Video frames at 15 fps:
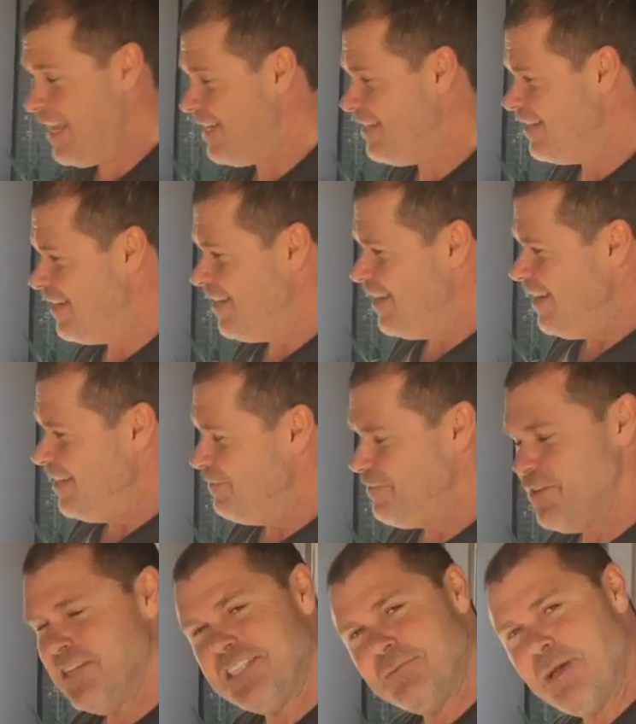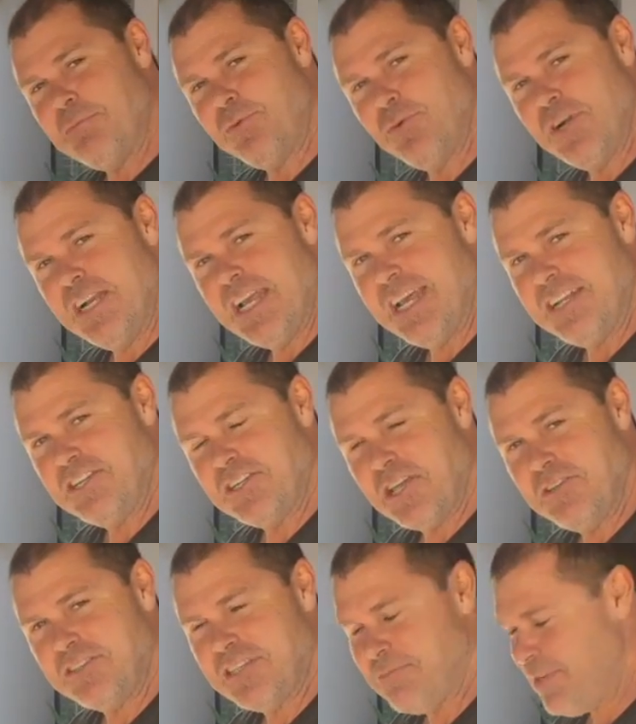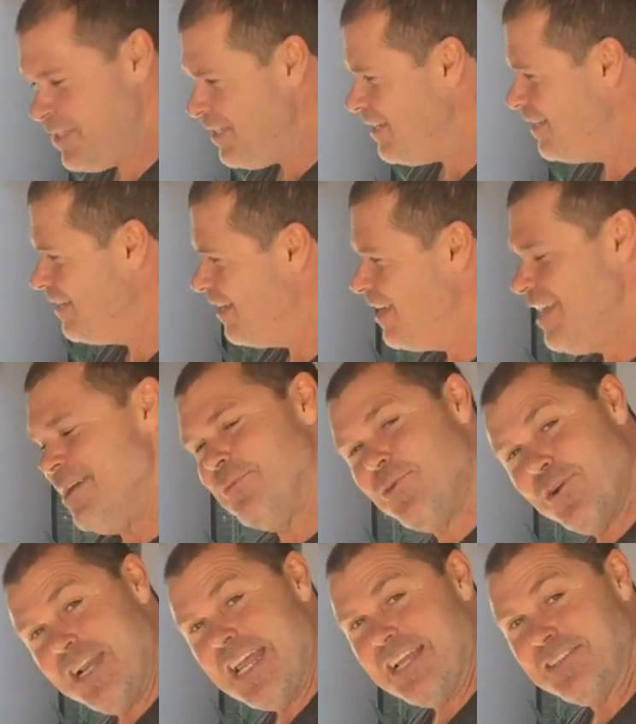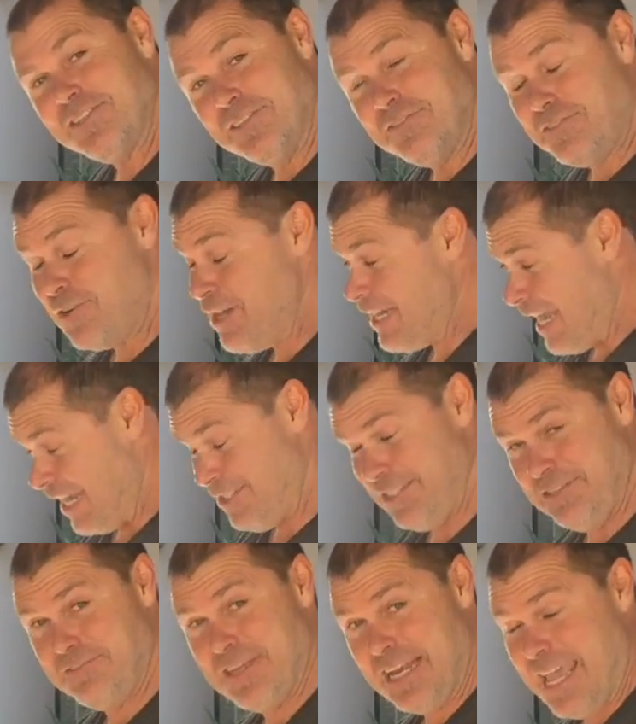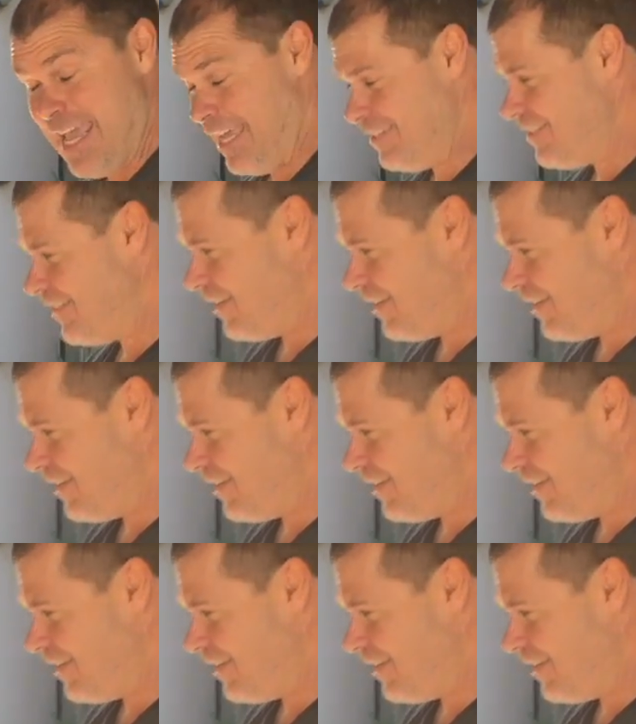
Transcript: and the first time I pulled it out to show somebody, pulled it out too far and it actually fell out.